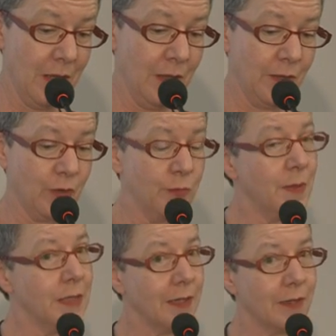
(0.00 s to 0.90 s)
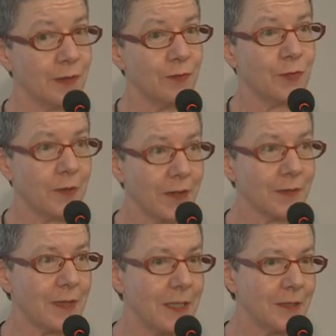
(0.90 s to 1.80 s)
So a big lesson for us
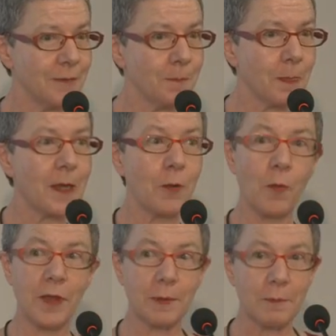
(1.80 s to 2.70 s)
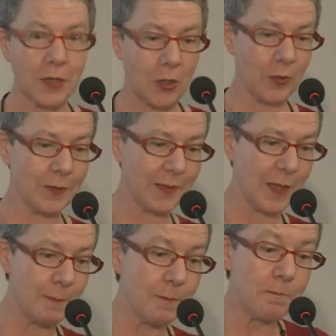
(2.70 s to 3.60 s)
here, one that my colleagues here
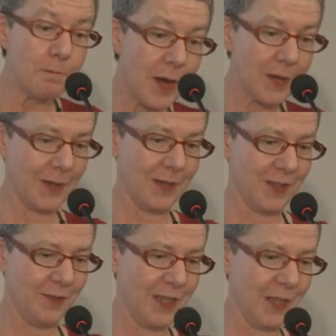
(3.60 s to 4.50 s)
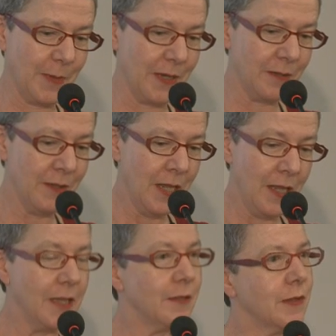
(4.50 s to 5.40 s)
might like to think about,
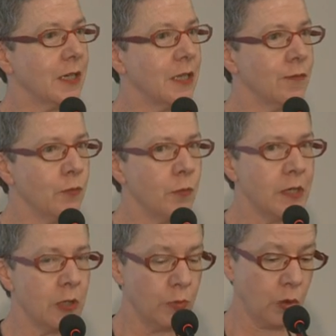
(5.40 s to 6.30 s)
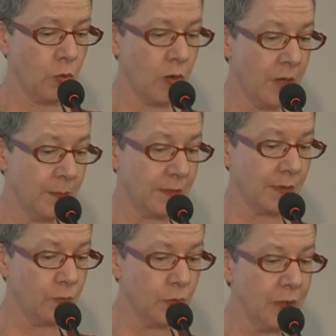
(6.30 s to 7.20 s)
is that even when your requirements are
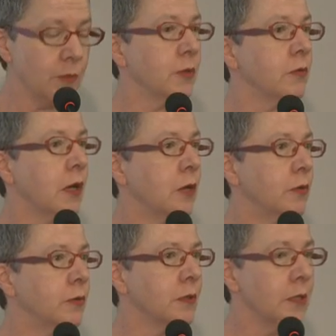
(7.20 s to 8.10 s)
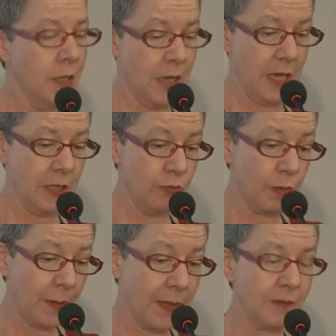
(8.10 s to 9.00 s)
really well known and you're
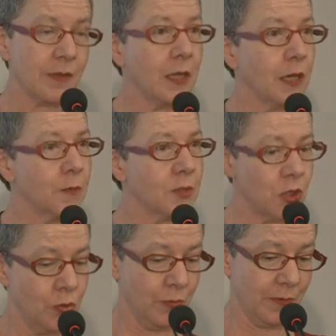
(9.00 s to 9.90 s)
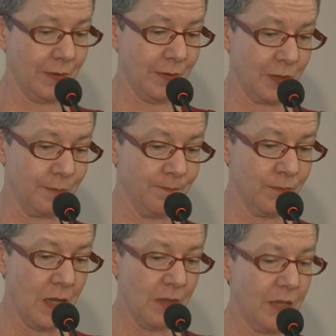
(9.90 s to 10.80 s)
replacing a mature system,
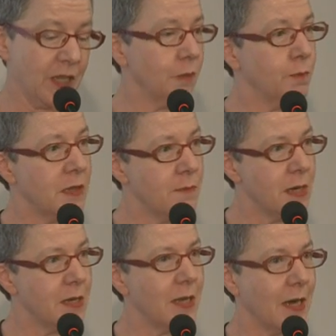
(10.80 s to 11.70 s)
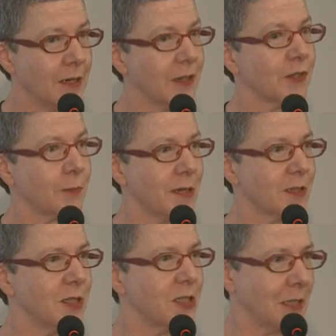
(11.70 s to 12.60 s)
there can be many
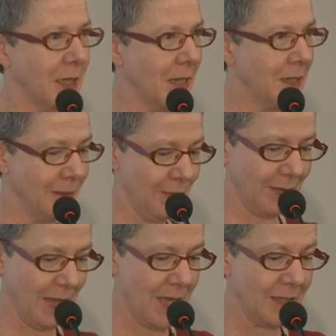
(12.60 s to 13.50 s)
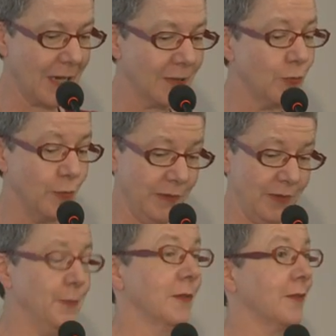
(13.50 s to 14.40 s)
unexpected delays and
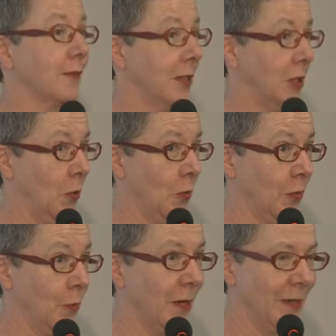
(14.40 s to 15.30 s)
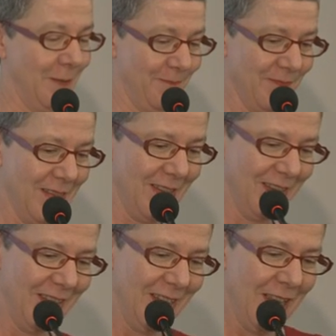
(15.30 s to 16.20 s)
underestimates along the way.
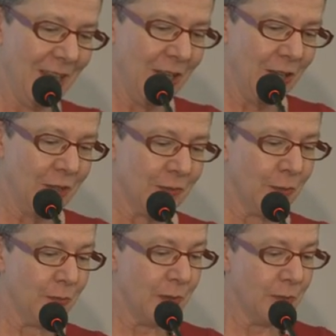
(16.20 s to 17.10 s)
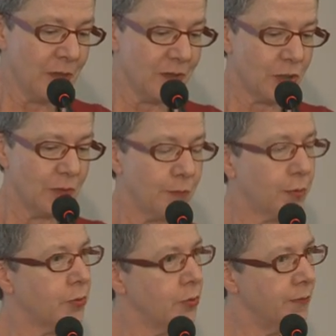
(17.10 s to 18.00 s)
So we wanted to
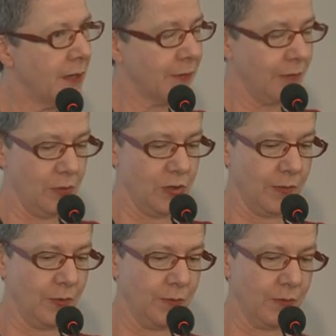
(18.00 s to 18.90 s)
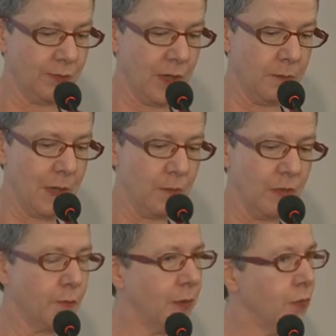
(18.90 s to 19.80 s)
improve our search service for our members,
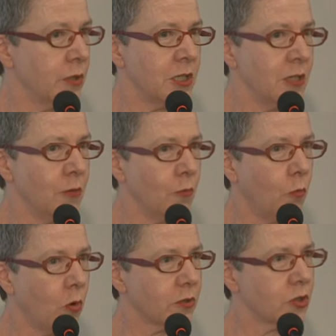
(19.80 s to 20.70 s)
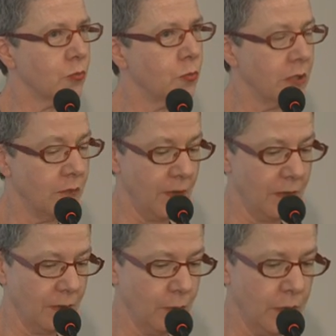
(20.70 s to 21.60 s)
but we didn't want to reinvent
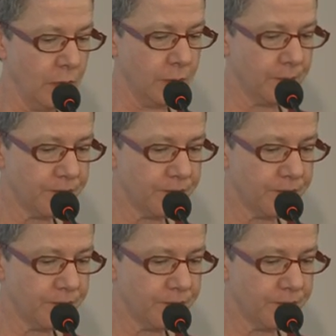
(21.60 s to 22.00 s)
the wheel.